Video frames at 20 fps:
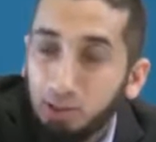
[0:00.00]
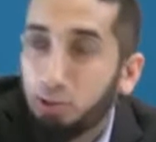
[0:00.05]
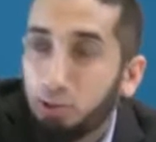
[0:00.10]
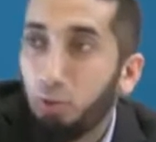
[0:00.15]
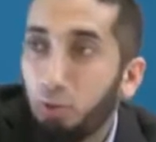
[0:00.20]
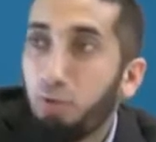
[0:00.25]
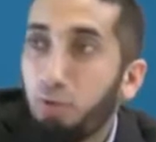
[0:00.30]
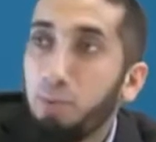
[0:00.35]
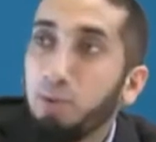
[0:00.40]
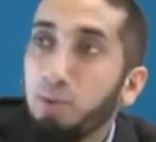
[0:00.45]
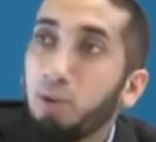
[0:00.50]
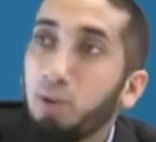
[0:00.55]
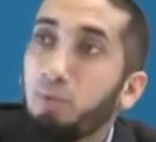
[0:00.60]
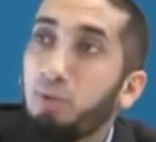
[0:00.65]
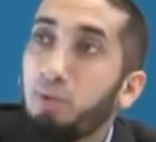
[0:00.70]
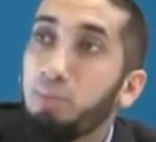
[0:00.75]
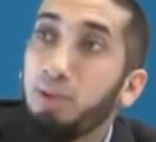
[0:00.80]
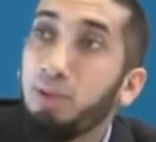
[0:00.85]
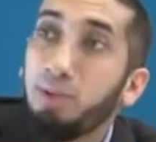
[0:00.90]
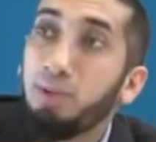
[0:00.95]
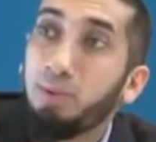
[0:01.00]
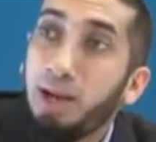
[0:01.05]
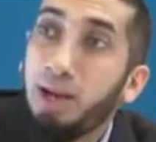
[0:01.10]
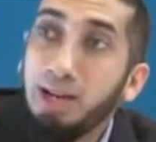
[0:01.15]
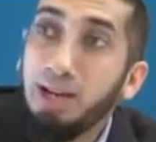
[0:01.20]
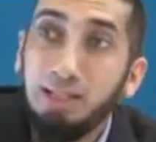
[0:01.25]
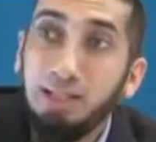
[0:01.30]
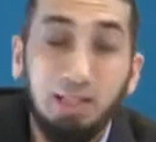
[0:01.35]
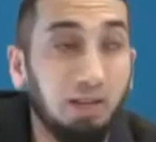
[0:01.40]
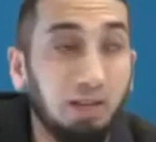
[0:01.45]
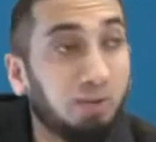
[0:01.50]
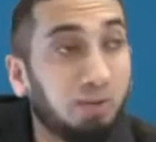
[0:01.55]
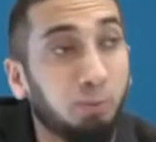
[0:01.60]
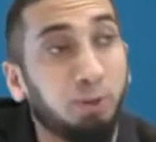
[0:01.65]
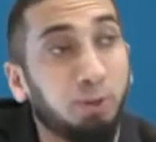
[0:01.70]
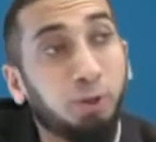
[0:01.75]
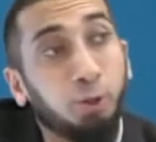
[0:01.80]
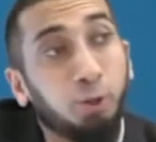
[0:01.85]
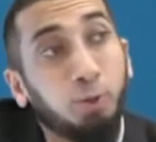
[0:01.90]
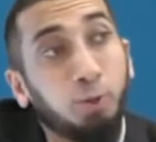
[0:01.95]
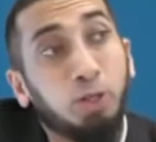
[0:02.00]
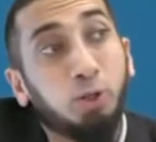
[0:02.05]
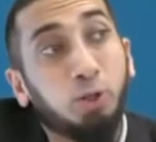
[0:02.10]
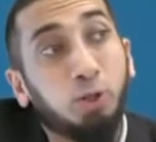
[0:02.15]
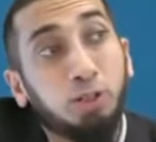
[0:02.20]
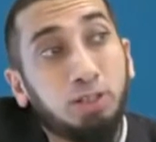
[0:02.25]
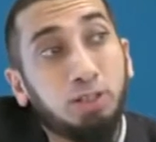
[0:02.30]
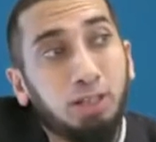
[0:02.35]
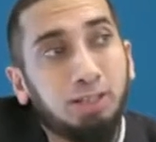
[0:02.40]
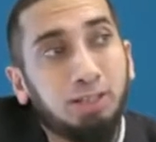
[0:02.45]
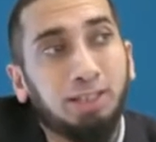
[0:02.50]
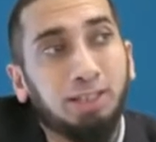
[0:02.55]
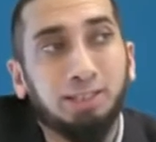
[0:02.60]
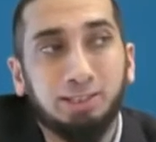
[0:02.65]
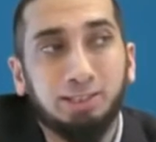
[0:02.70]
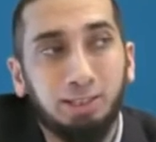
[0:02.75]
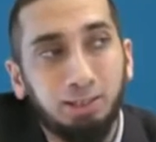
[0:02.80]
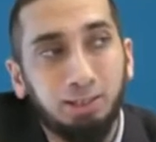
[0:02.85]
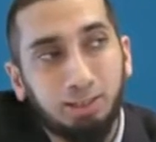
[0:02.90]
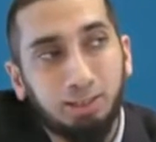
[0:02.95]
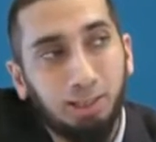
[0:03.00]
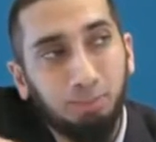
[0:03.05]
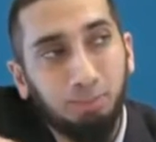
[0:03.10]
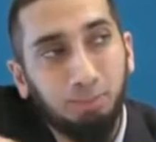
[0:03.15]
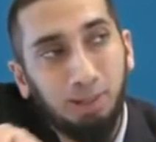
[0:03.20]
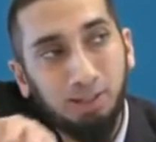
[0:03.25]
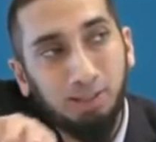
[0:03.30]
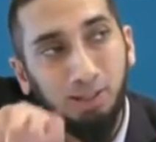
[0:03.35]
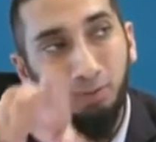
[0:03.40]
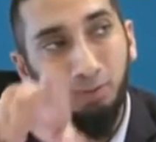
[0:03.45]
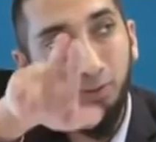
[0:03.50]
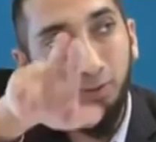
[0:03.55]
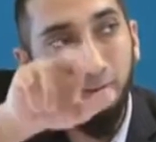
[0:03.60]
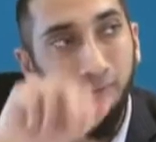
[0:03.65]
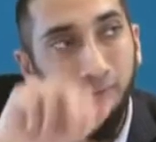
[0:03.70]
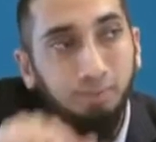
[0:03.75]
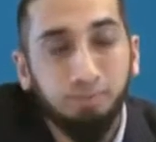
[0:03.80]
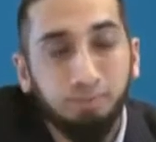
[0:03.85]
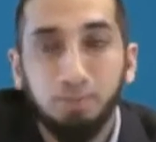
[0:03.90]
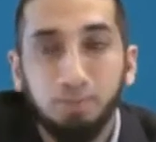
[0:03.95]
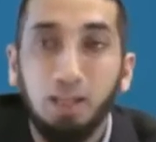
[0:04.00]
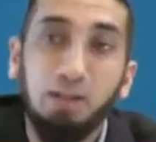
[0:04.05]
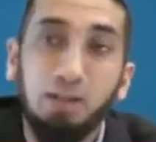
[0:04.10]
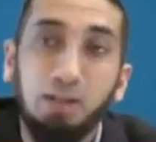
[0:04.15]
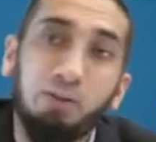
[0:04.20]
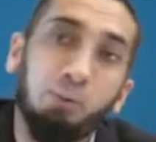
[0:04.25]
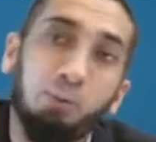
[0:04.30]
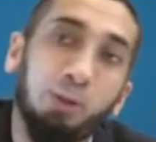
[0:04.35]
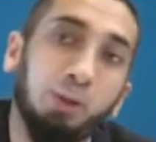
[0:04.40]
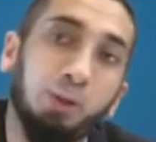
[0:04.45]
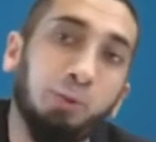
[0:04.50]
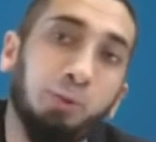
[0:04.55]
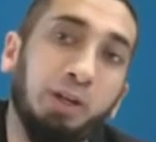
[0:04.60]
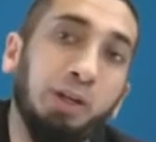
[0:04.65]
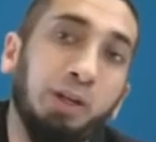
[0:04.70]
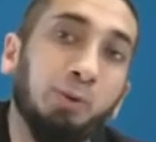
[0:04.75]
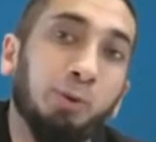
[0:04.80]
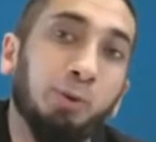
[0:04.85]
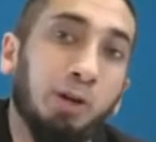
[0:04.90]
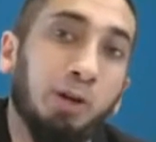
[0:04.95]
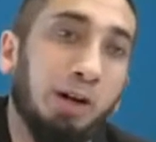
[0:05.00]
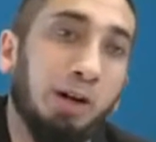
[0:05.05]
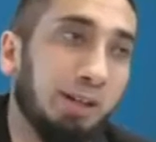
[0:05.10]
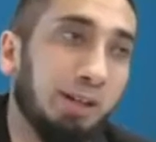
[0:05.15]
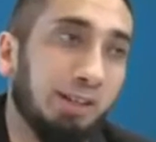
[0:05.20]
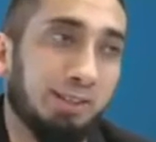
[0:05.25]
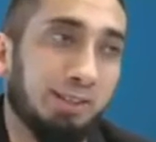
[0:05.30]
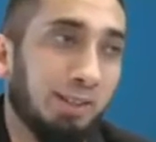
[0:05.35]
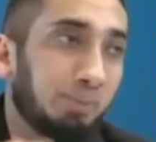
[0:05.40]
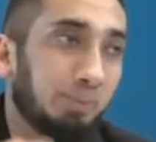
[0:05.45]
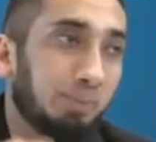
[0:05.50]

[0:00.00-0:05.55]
So from their right, even when they're doing good deeds, I'll still slip myself in. Even when you're reading Quran,